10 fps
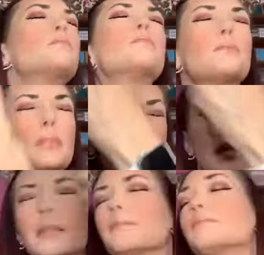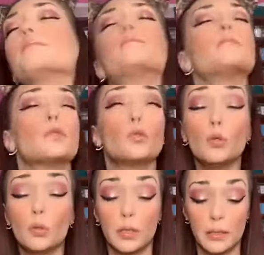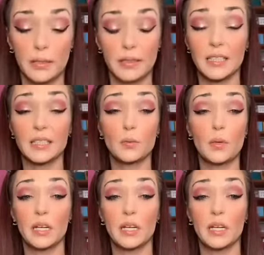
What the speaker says: but I did. Ooh, this one.